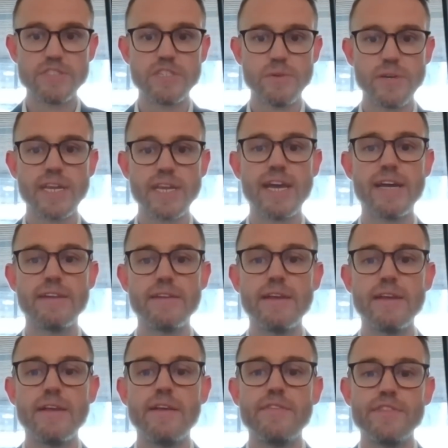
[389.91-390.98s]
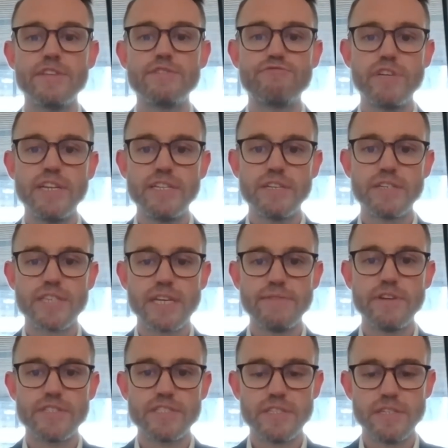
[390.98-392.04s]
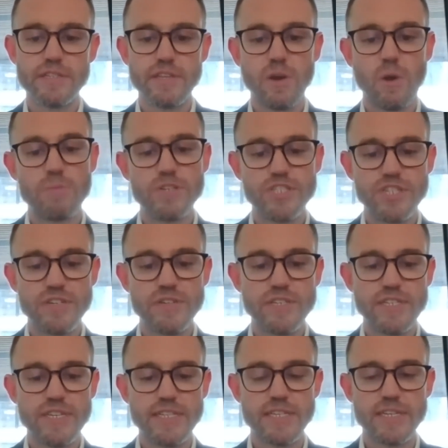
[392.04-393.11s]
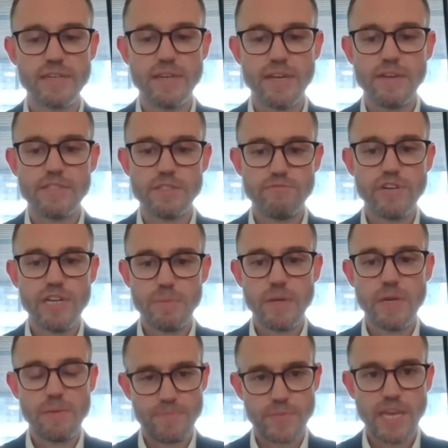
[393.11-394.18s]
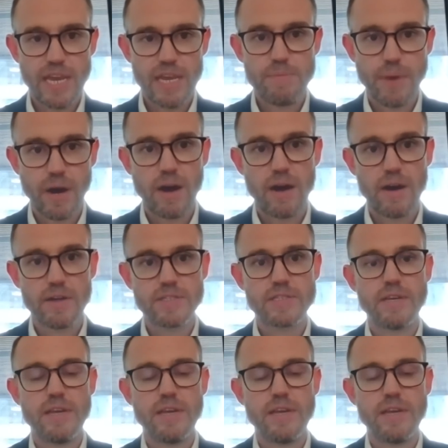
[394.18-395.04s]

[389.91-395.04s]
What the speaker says: So again, this really does give us the opportunity to really be a key part